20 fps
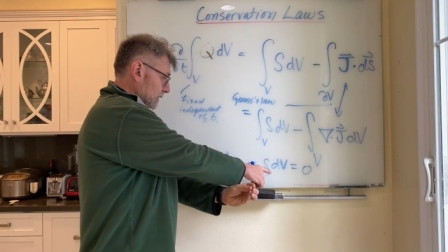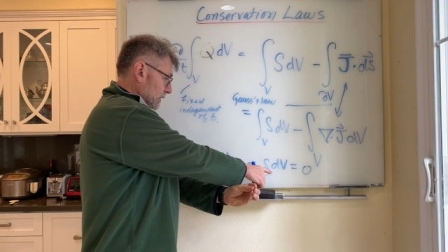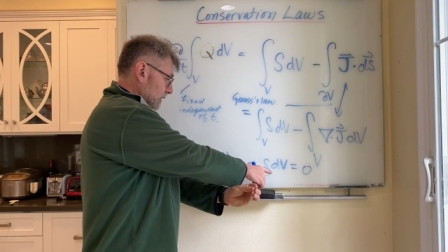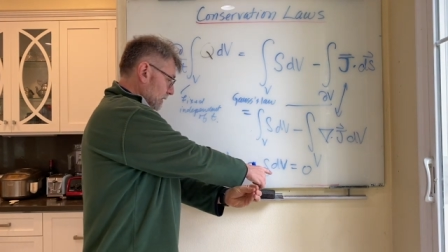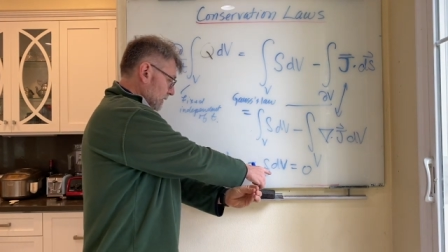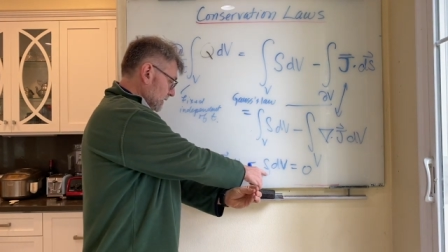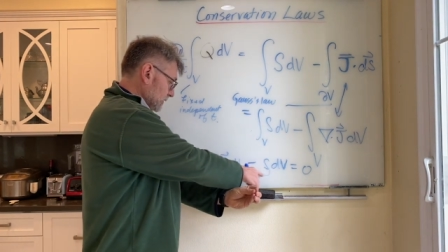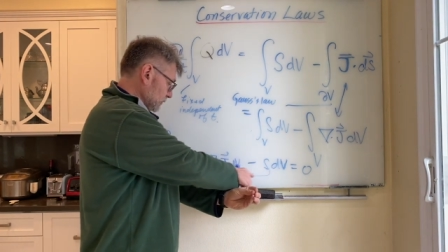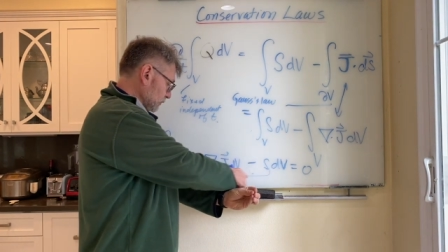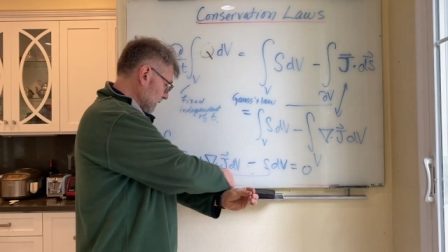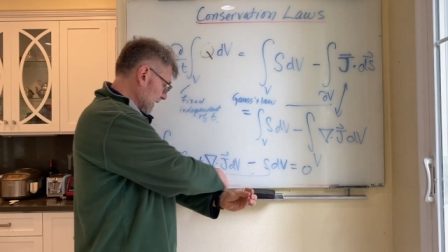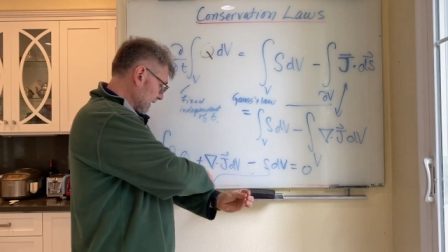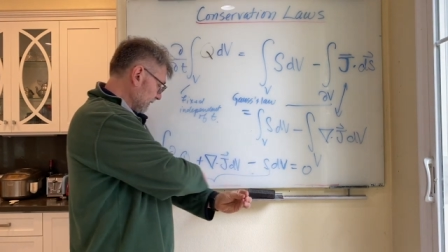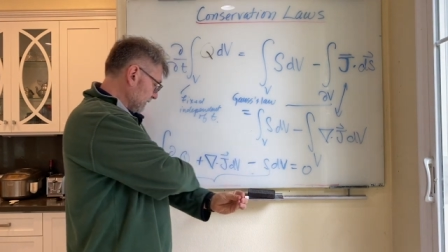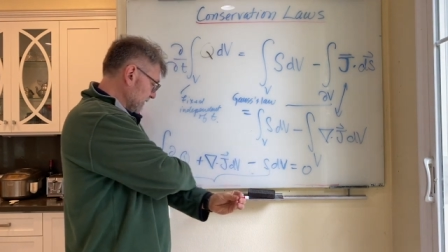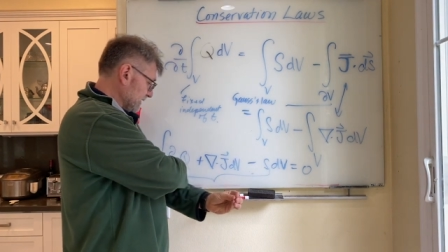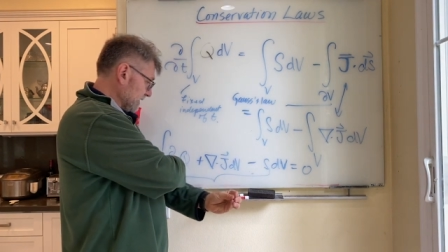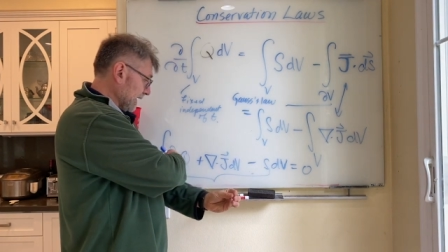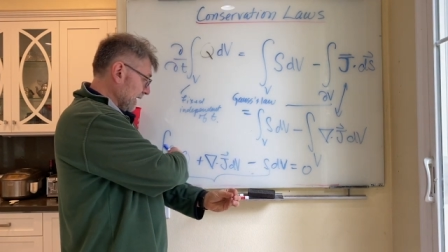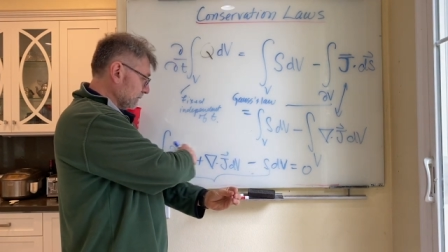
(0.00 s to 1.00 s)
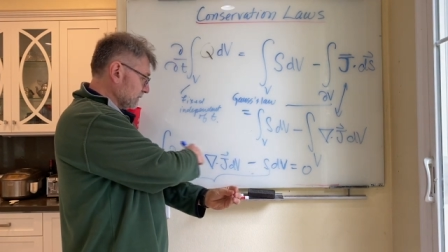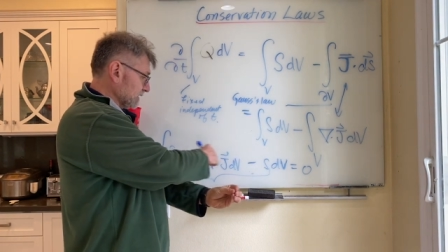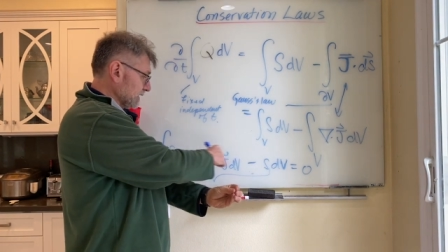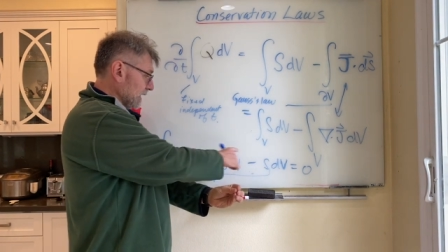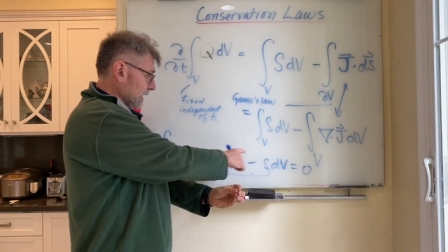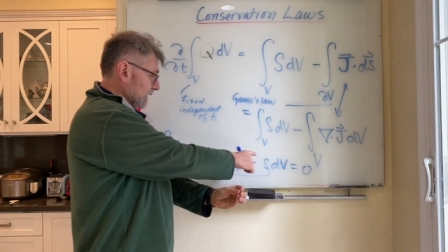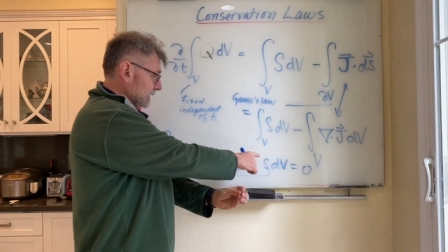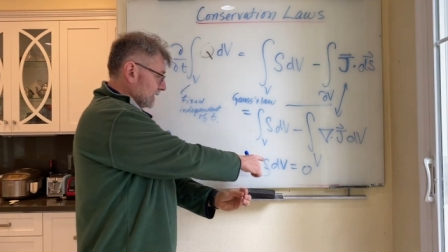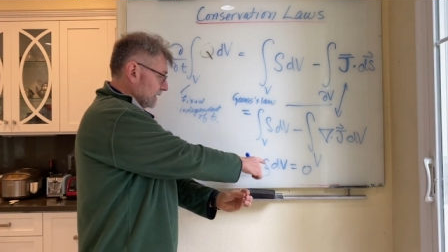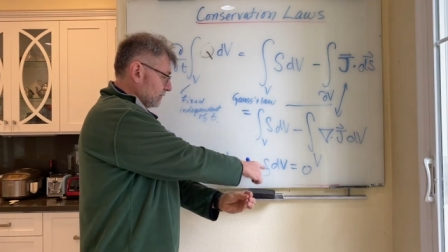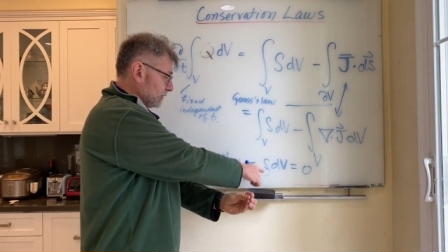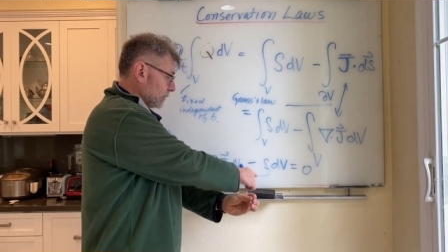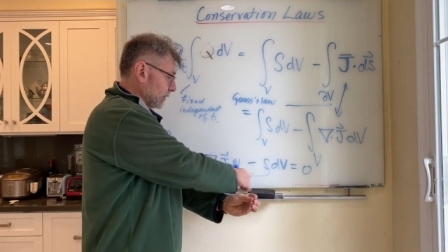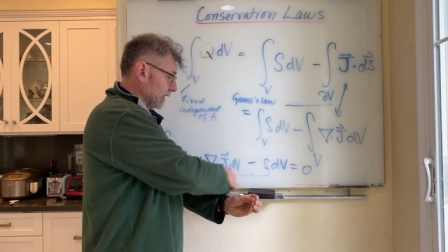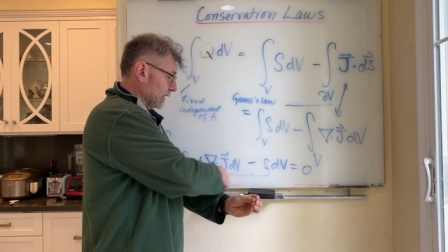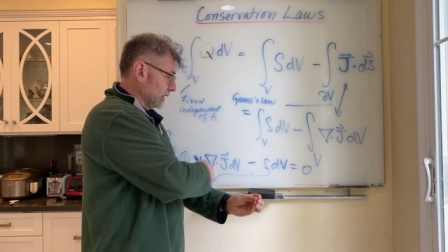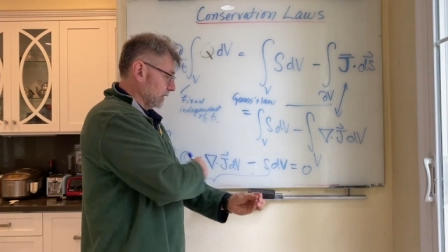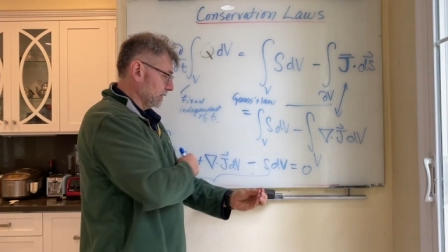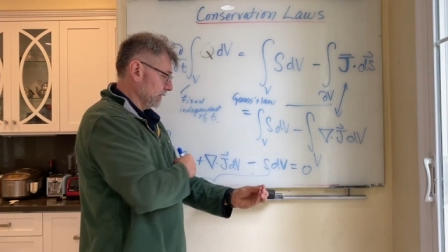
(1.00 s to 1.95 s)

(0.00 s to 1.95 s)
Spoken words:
this will have the same sign everywhere.